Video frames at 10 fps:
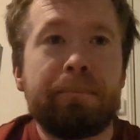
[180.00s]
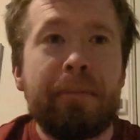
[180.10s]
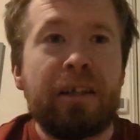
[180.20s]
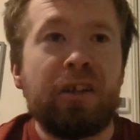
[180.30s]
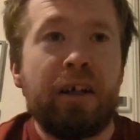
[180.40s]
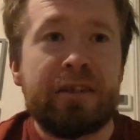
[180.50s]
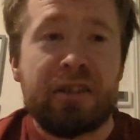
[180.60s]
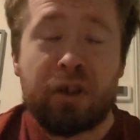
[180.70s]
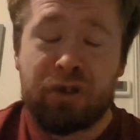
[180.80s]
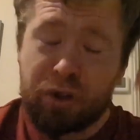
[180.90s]

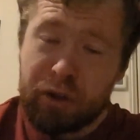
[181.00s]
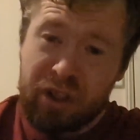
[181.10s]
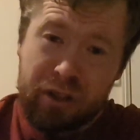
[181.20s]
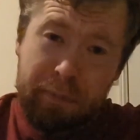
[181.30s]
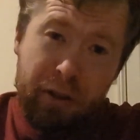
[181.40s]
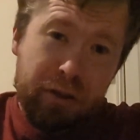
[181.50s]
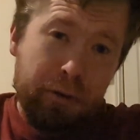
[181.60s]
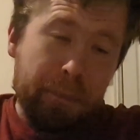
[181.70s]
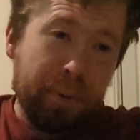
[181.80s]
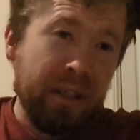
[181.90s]
United's concentration will be on
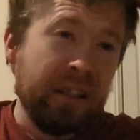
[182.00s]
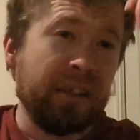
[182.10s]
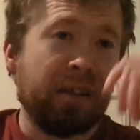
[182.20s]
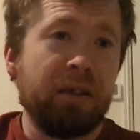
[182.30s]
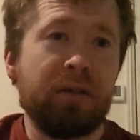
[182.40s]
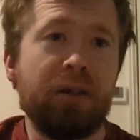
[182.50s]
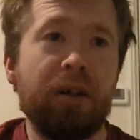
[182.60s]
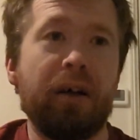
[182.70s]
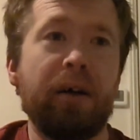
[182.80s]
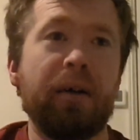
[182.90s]
Europa League.
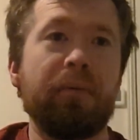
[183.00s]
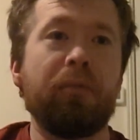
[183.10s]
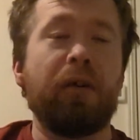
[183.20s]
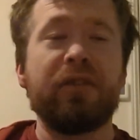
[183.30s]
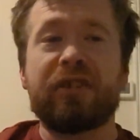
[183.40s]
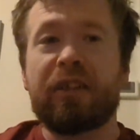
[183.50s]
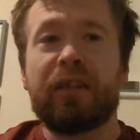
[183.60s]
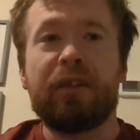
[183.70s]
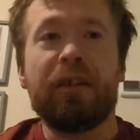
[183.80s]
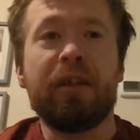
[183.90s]

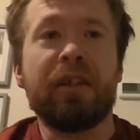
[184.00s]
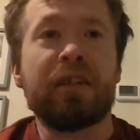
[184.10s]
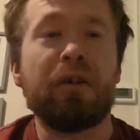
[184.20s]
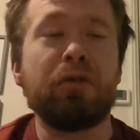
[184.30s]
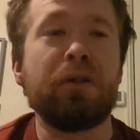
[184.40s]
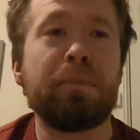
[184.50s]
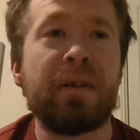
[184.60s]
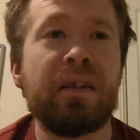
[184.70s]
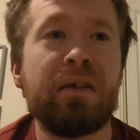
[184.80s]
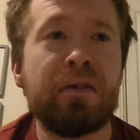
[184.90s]
Obviously, they want to
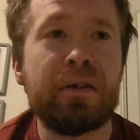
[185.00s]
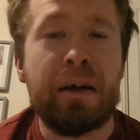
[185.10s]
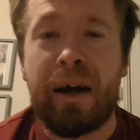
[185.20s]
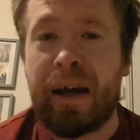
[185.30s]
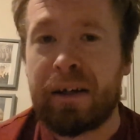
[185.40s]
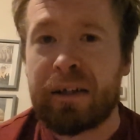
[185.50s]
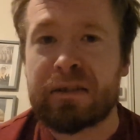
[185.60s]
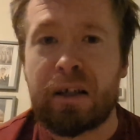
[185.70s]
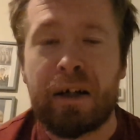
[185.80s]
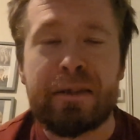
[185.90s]
be ending as
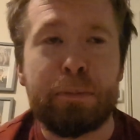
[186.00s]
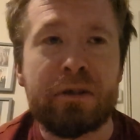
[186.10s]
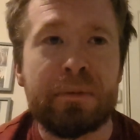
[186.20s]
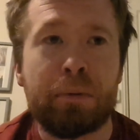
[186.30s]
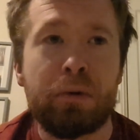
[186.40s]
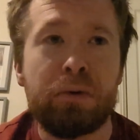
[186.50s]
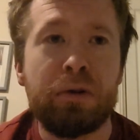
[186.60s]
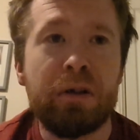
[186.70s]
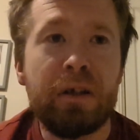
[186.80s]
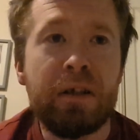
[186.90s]
high as
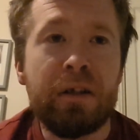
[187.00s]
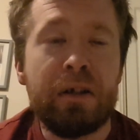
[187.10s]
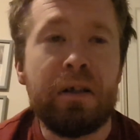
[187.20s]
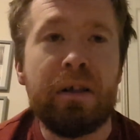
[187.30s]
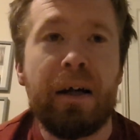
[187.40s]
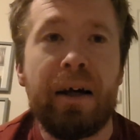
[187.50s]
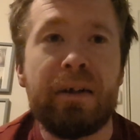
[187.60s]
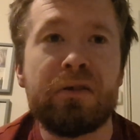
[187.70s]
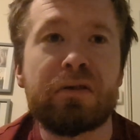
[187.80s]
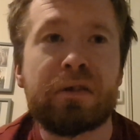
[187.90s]
possible.
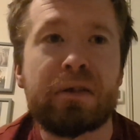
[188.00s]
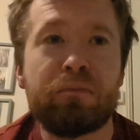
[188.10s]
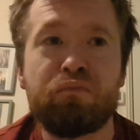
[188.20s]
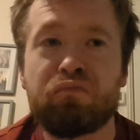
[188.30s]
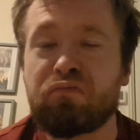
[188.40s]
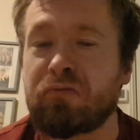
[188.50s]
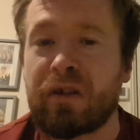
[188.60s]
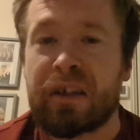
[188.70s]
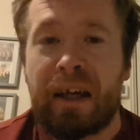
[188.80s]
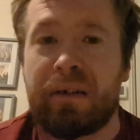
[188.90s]
And,
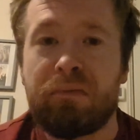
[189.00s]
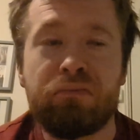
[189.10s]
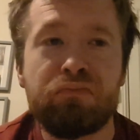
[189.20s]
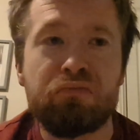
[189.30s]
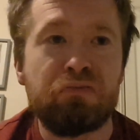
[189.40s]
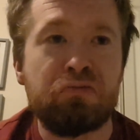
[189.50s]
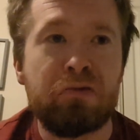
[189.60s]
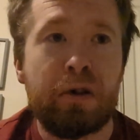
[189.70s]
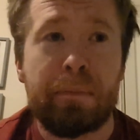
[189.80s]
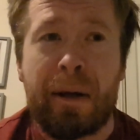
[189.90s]
again,
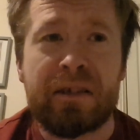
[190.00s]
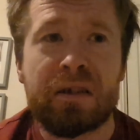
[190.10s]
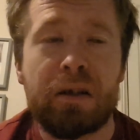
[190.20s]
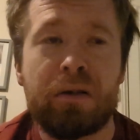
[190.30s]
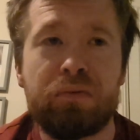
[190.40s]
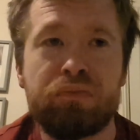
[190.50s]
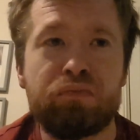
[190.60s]
doing better.